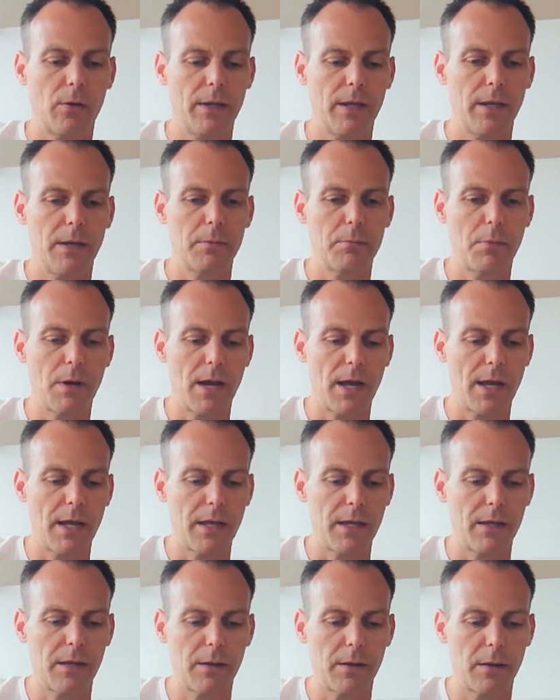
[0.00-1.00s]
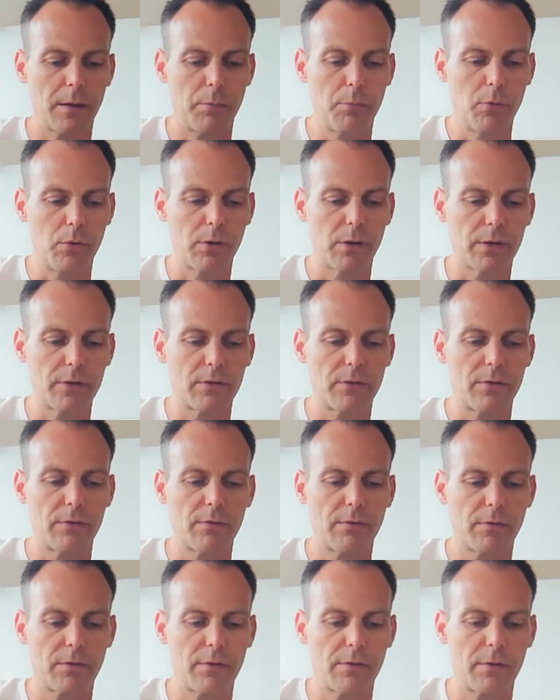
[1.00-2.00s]
in my booklet
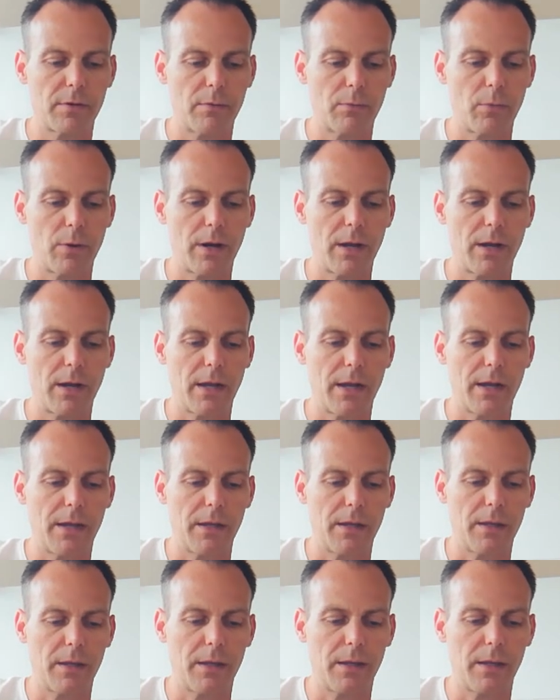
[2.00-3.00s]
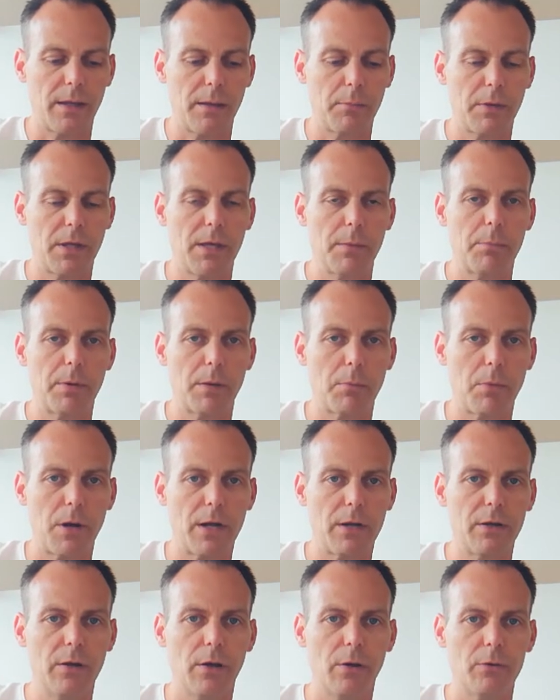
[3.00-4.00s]
where I am keeping
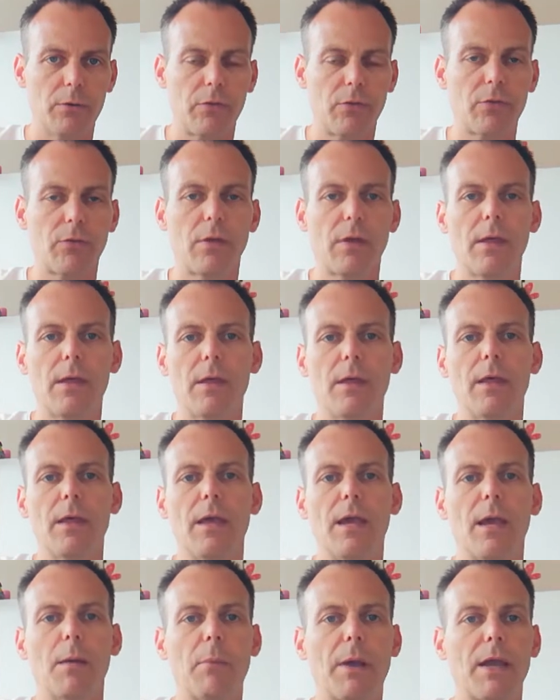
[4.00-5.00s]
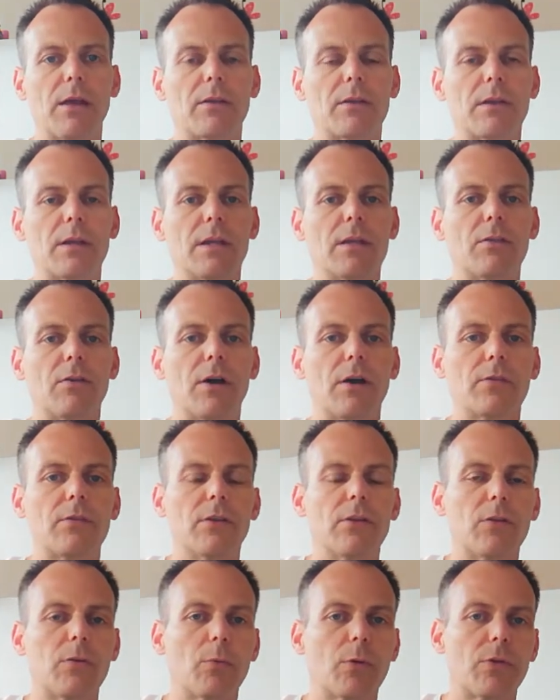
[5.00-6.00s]
my notes, and my guitar
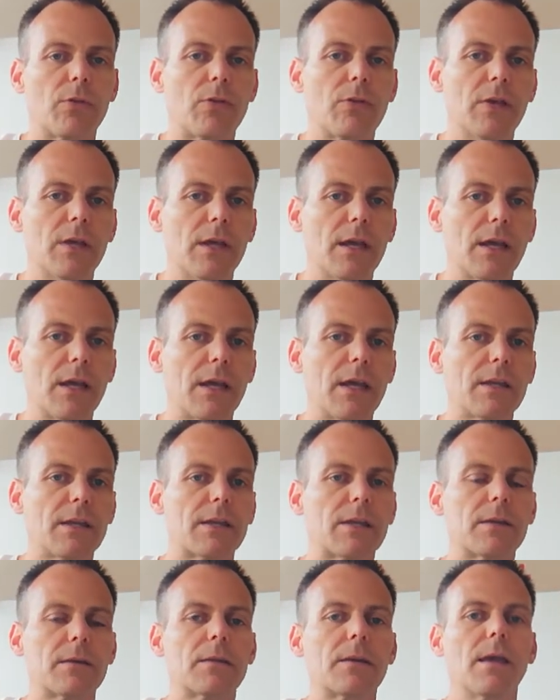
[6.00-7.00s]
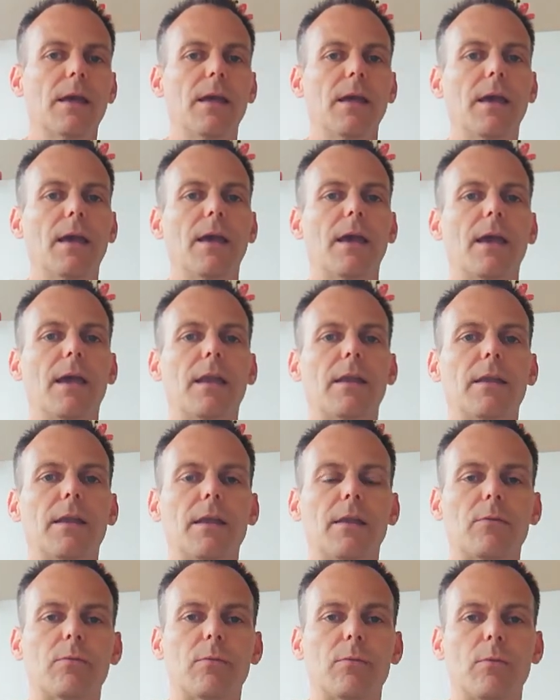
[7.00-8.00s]
teacher was seeing it, and
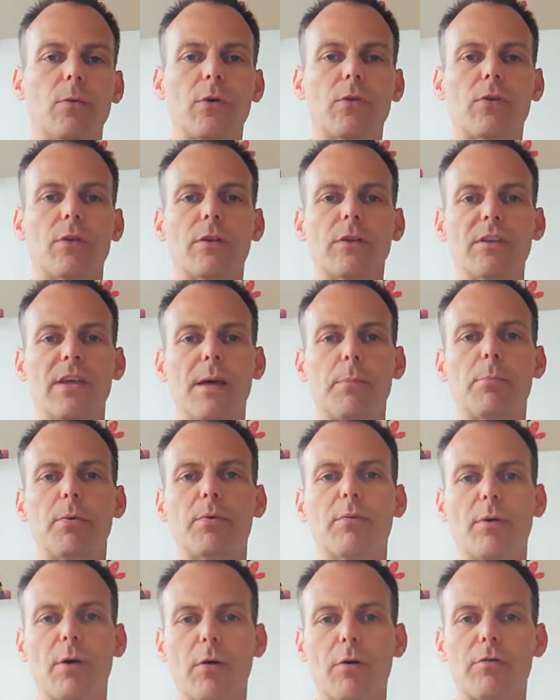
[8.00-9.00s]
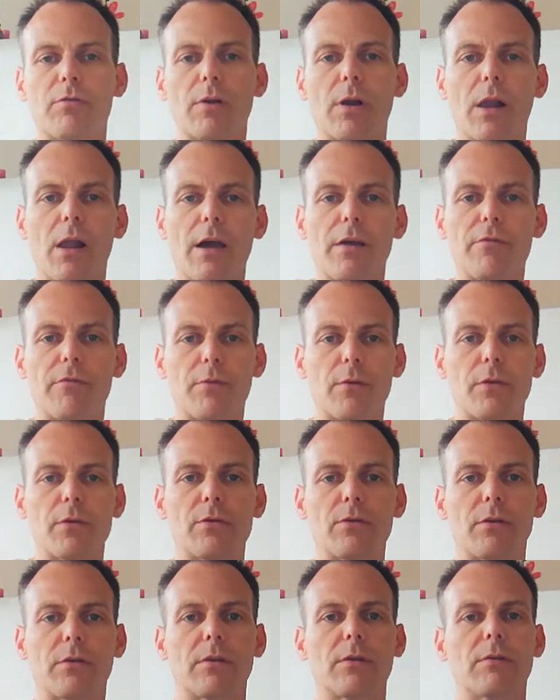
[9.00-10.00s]
it was a tab of a live
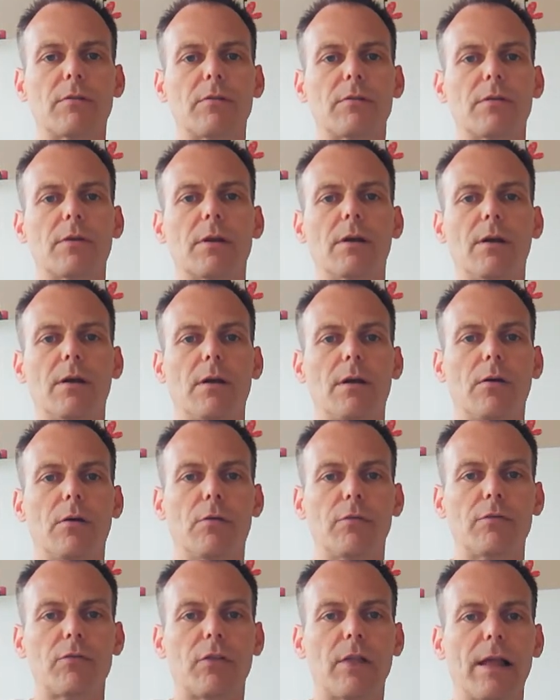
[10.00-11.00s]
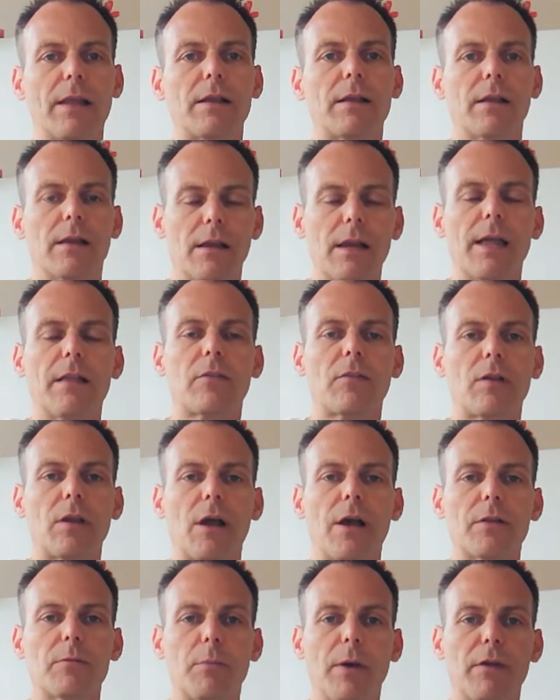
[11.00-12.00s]
version of
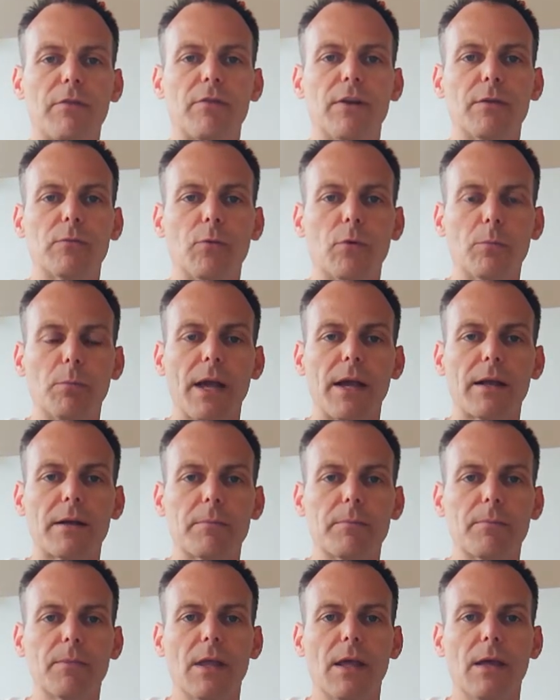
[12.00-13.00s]
Landslide by Fleetwood Mac,